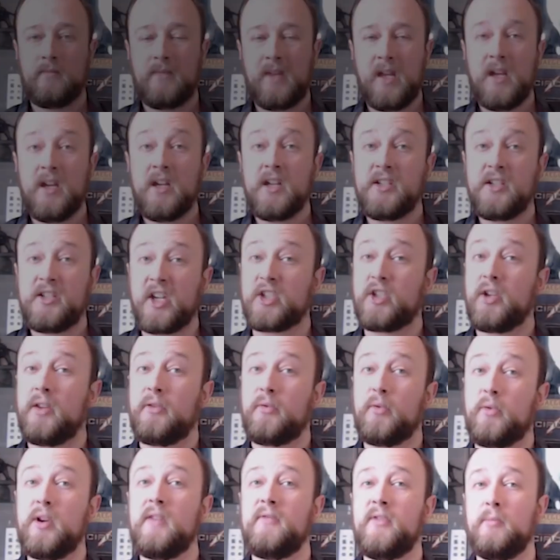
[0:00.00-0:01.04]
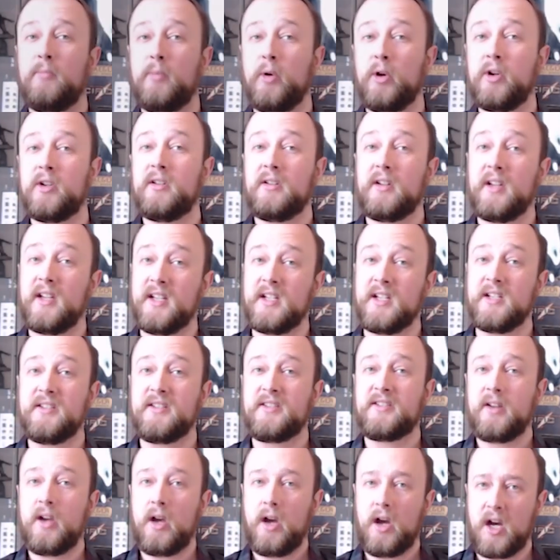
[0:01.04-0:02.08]
Section 3 of the book
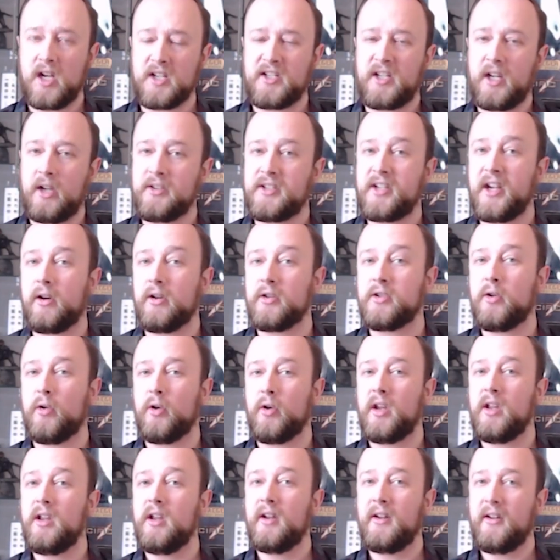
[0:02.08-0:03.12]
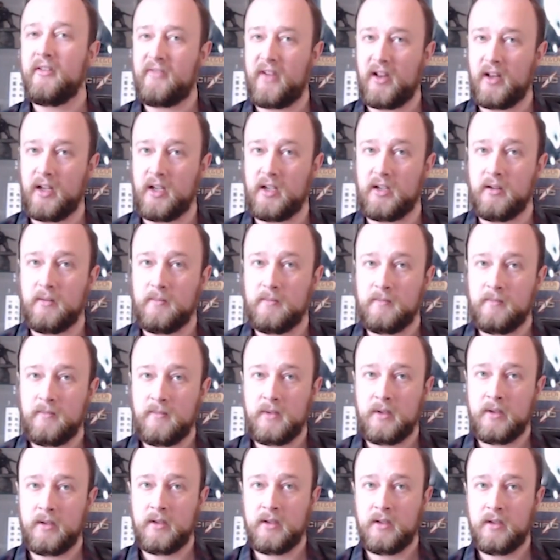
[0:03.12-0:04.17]
is Hostile Territory, Fellig.
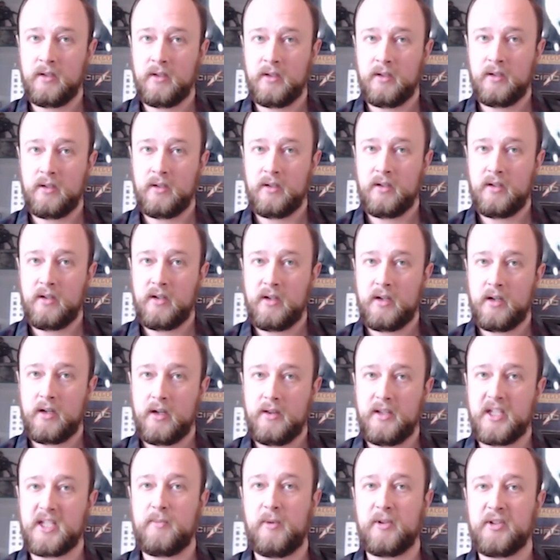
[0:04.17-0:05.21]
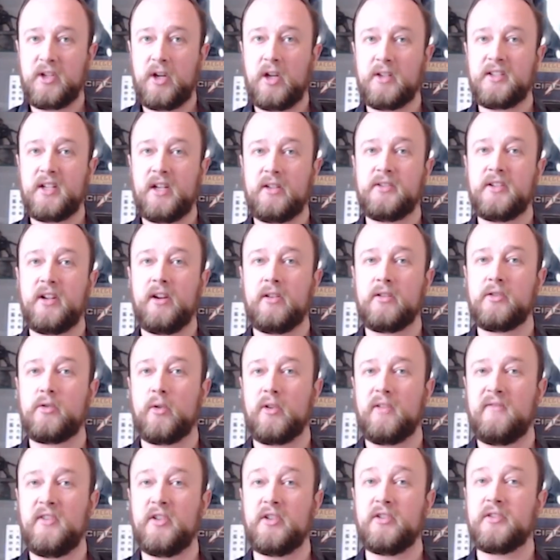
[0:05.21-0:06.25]
This month's Hostile Territory
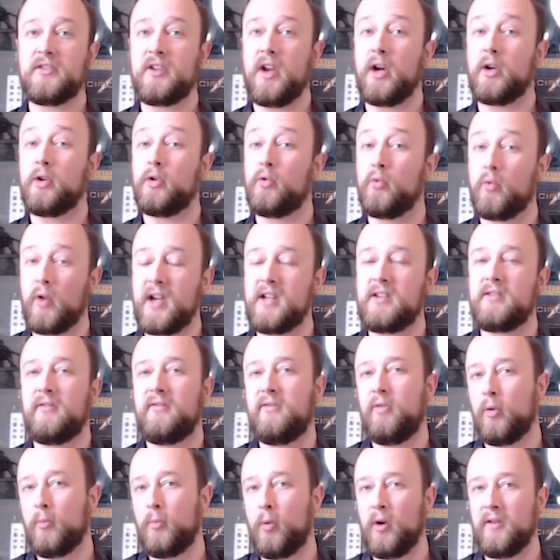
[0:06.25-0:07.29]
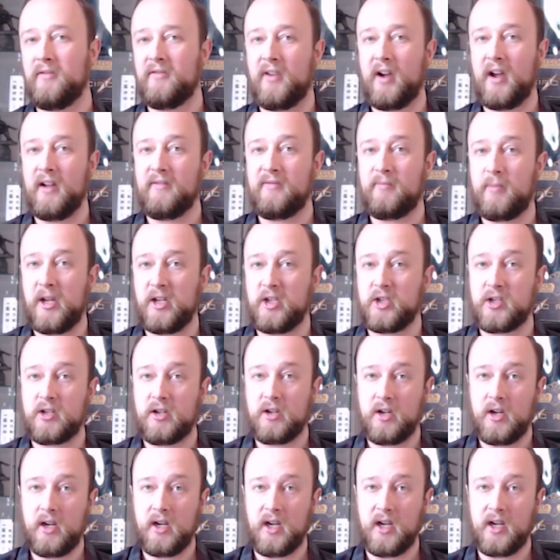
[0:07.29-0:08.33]
features a great 4.5-page
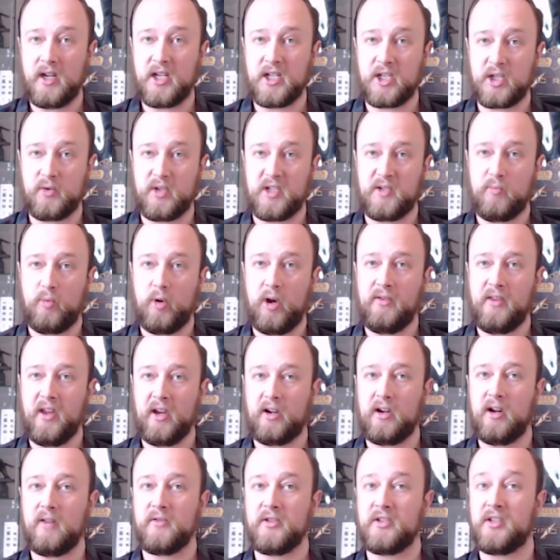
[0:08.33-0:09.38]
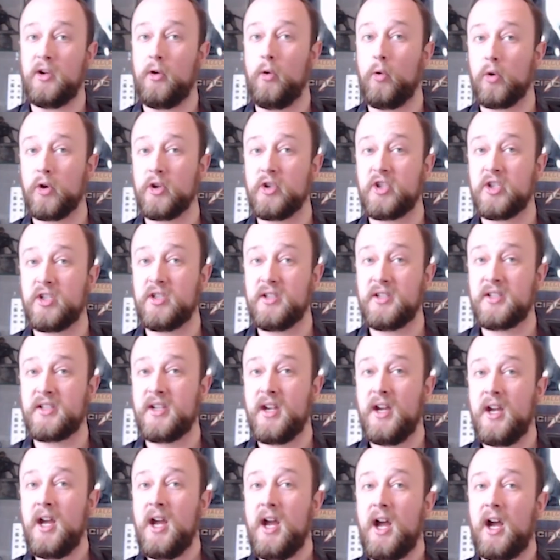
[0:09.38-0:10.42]
history spread that covers the origins
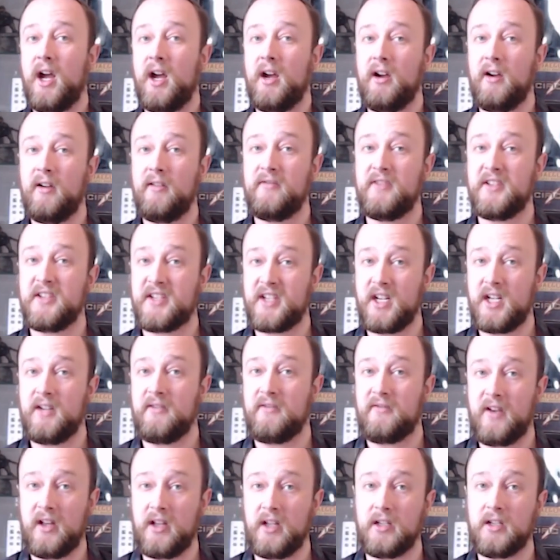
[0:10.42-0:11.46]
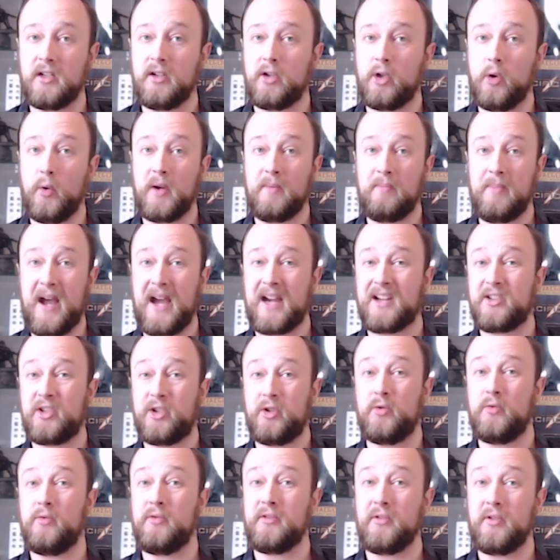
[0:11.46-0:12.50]
of the city of Fellig going back
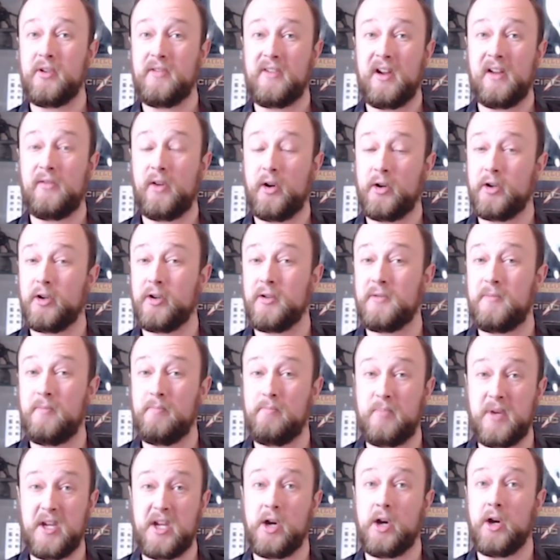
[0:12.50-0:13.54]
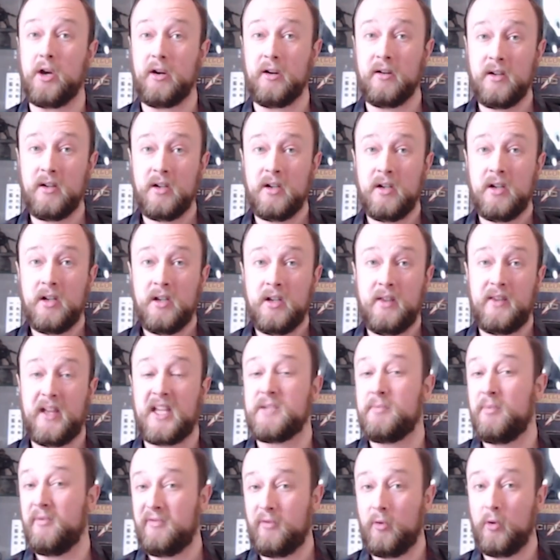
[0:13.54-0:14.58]
to 3500 BR. That's
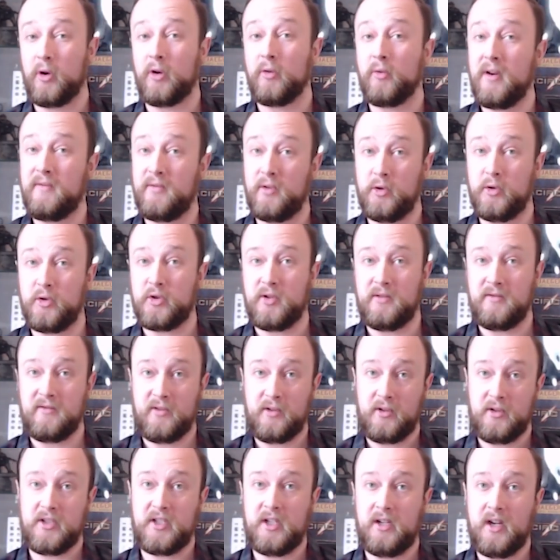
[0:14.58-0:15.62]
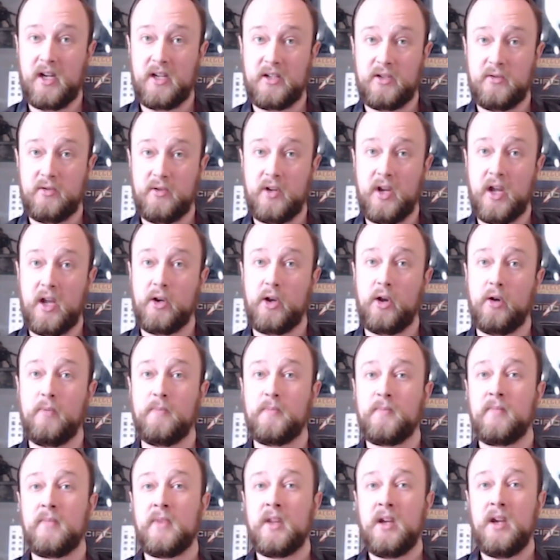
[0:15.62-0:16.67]
before Revolution, for those of you guys who do not know.
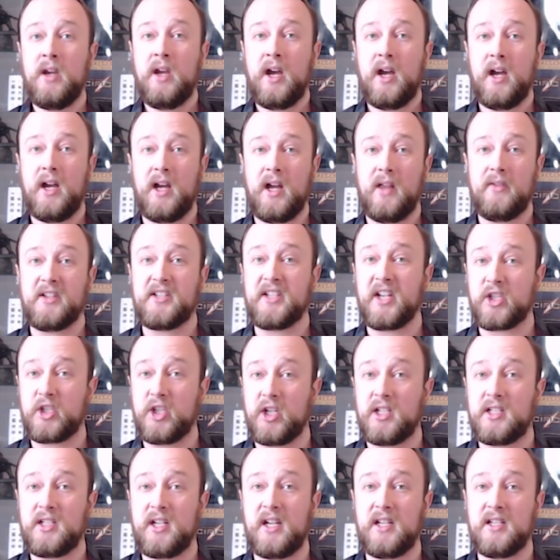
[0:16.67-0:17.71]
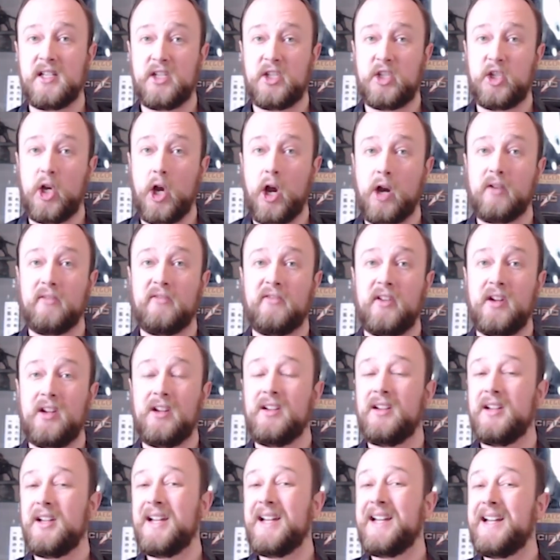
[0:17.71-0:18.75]
The section contains its geography.
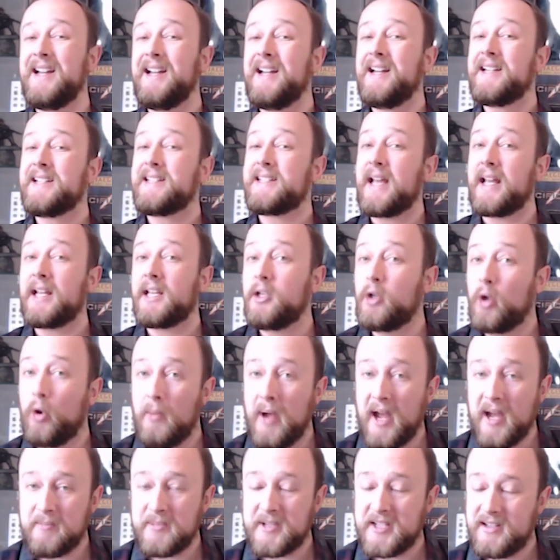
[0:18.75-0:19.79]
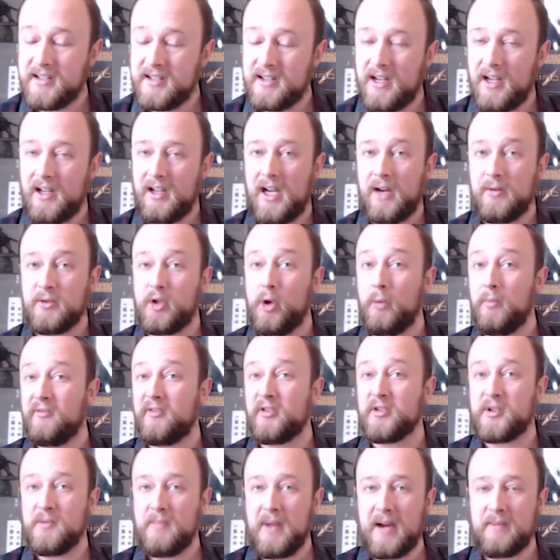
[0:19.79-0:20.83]
Sadly, no maps. I was hoping for
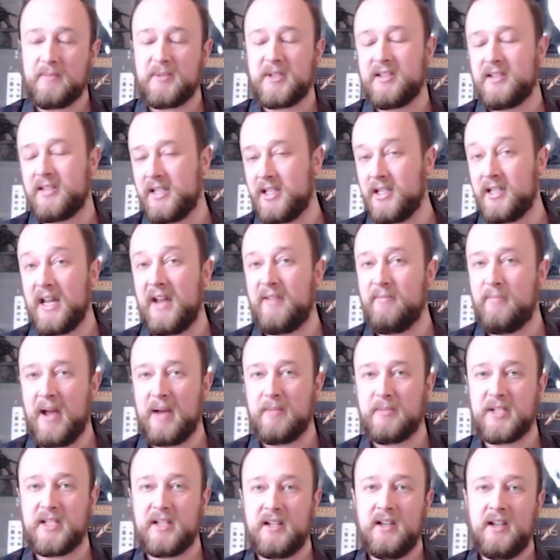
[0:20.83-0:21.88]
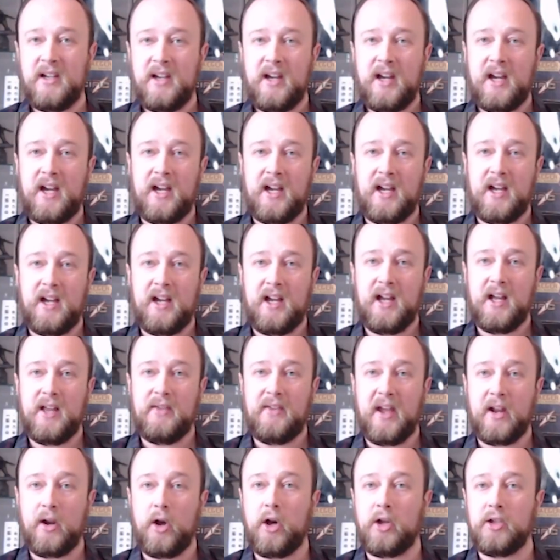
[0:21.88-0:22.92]
some maps. They didn't have maps.
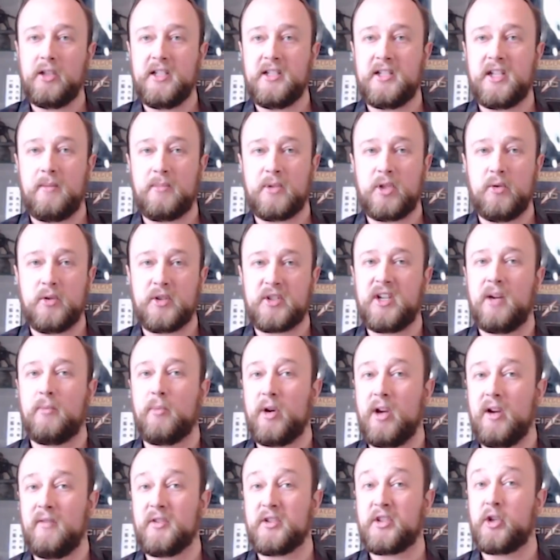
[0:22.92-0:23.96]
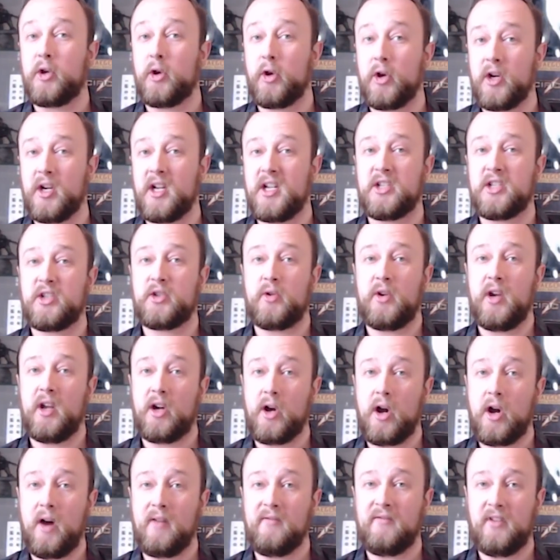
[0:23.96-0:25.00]
That all leads up to a summary of its current history and
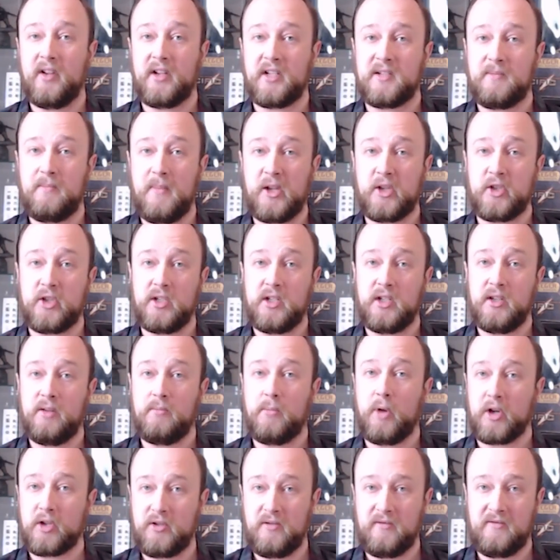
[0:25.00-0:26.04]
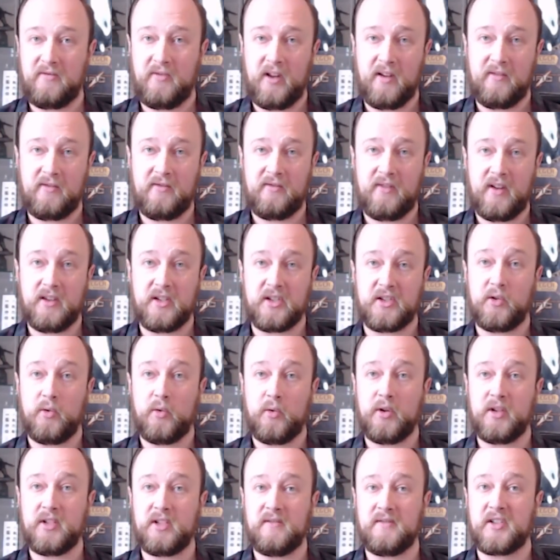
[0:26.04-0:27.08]
conflicts mentioned in the Mark II fluff and the
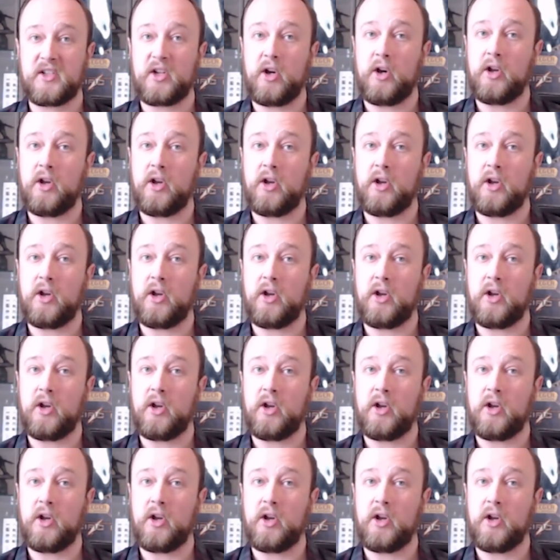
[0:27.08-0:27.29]
stories of Skull